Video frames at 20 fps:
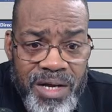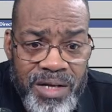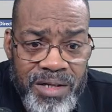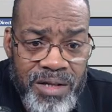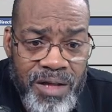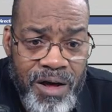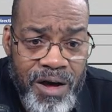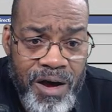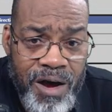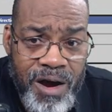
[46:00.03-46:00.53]

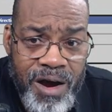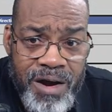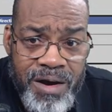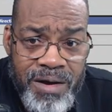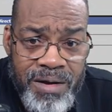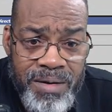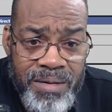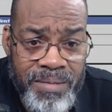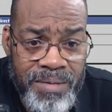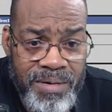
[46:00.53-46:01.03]

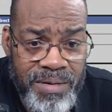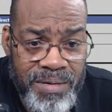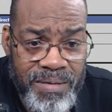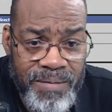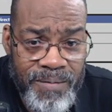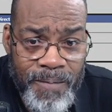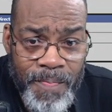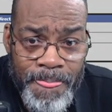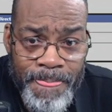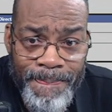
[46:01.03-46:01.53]
Alar,
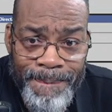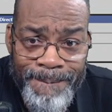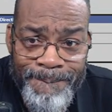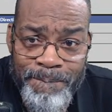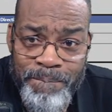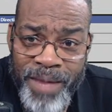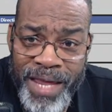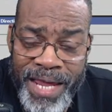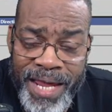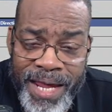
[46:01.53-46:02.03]

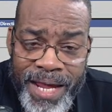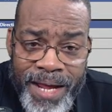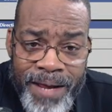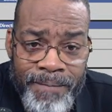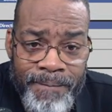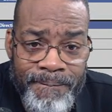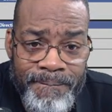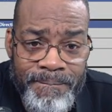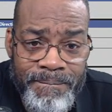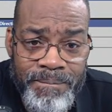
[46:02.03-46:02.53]

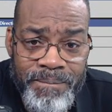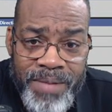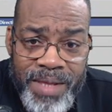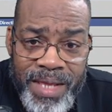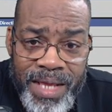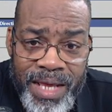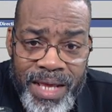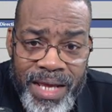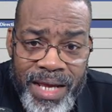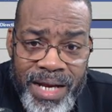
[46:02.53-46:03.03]
man,
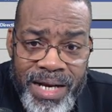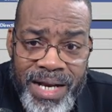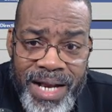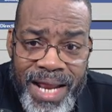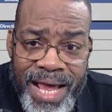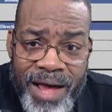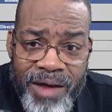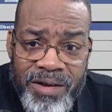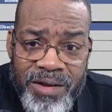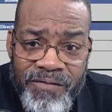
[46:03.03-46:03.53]
in and
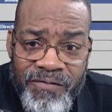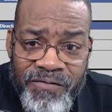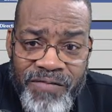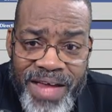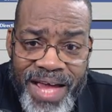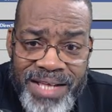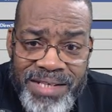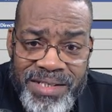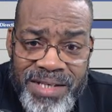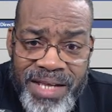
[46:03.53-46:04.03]
out of the
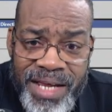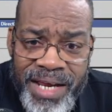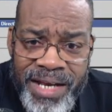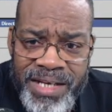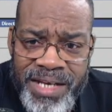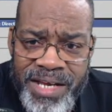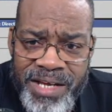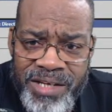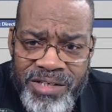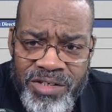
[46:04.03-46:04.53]
fast lane.
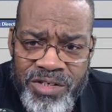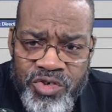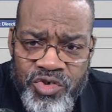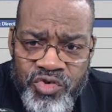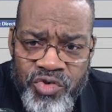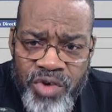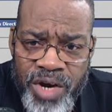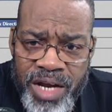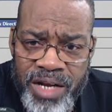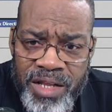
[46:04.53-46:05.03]
There's the
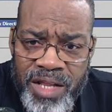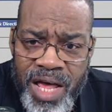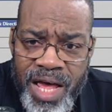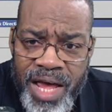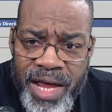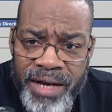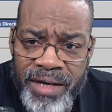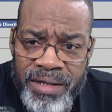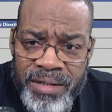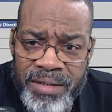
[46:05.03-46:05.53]
trend
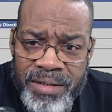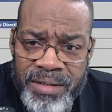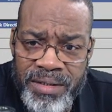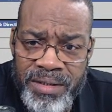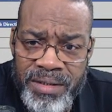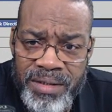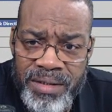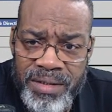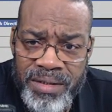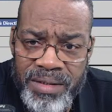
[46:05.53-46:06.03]
line.
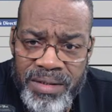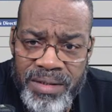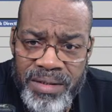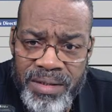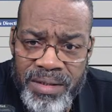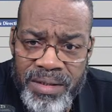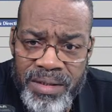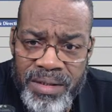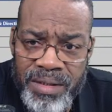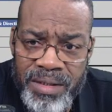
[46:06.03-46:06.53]

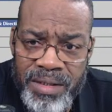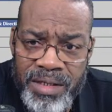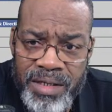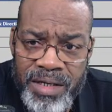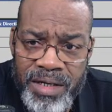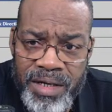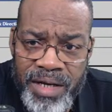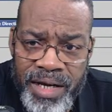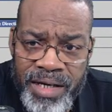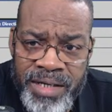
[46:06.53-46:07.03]

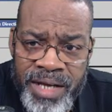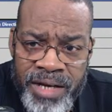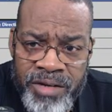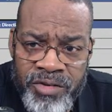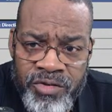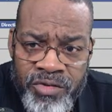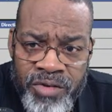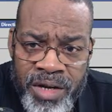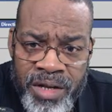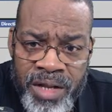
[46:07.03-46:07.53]
Connect that
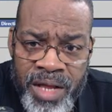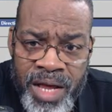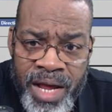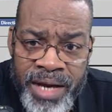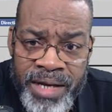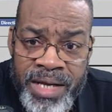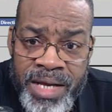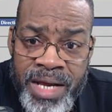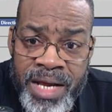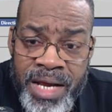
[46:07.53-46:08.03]
trend
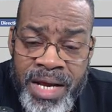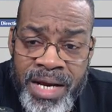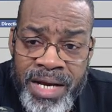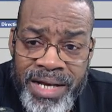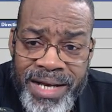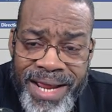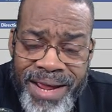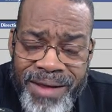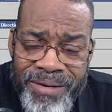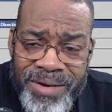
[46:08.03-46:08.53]
line.
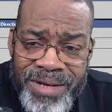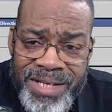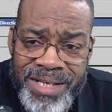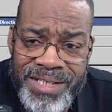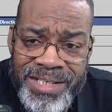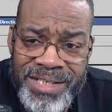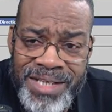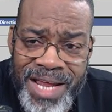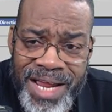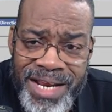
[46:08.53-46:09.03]
Now,
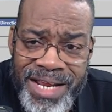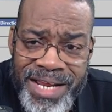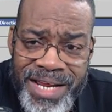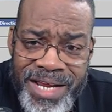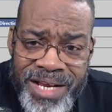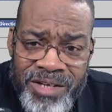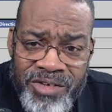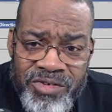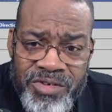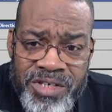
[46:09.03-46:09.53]
it's kind of
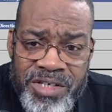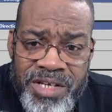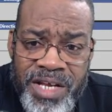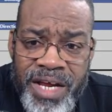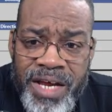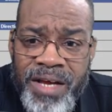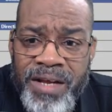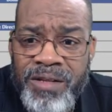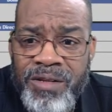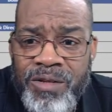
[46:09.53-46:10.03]

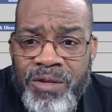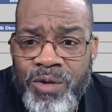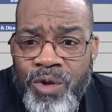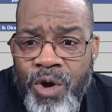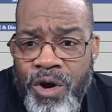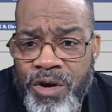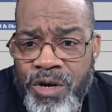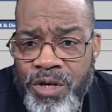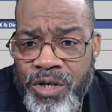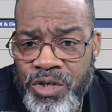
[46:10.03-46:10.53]
interesting.
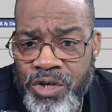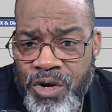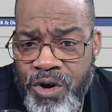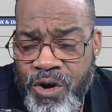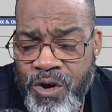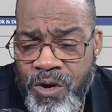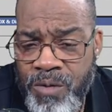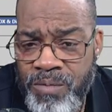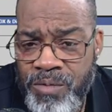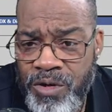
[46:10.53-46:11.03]
Longer
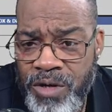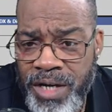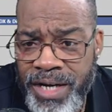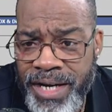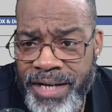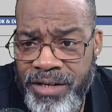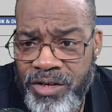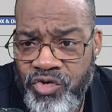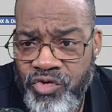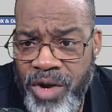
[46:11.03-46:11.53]
term, looking
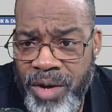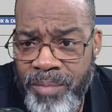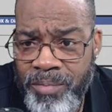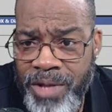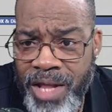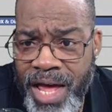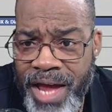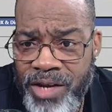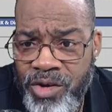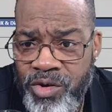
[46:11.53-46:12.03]
at the trend
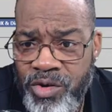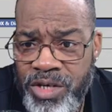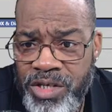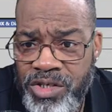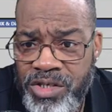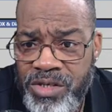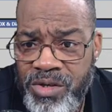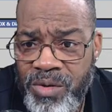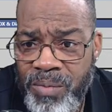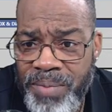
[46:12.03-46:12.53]
line, you can
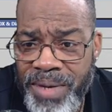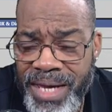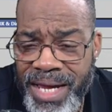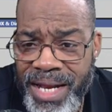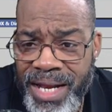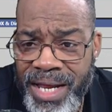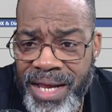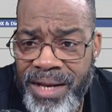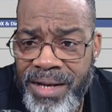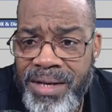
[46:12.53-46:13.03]
still be
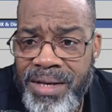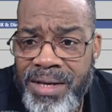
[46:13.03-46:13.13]
in it.